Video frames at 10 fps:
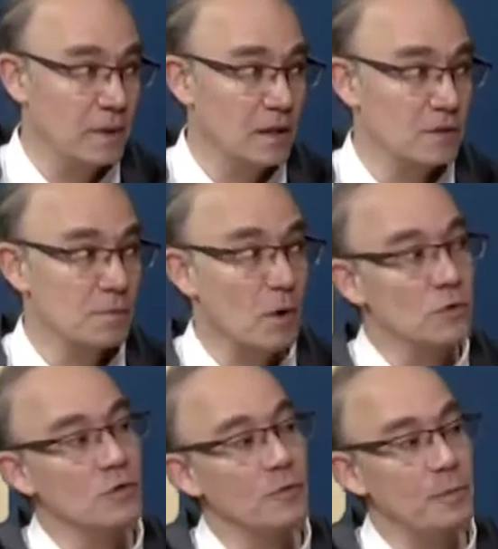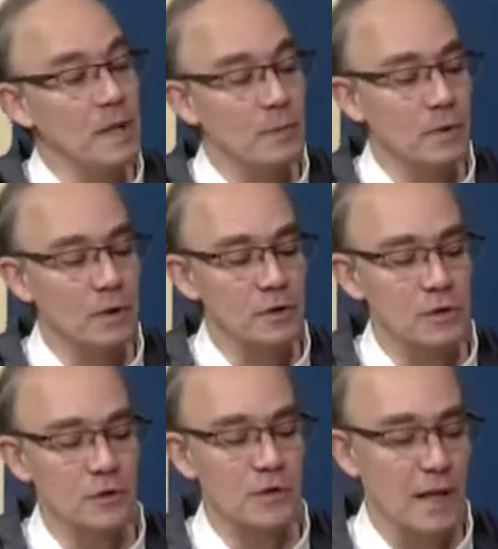because most of people are
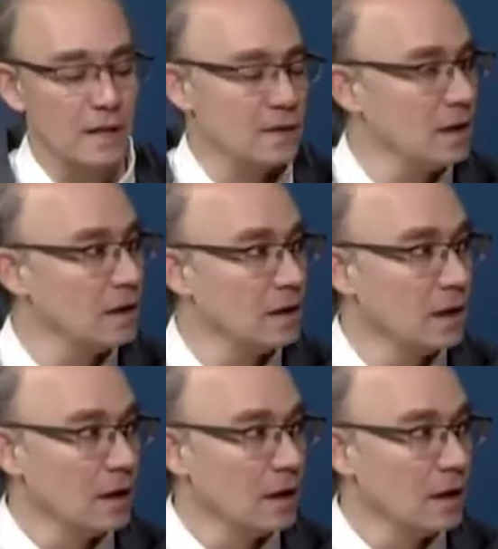just testing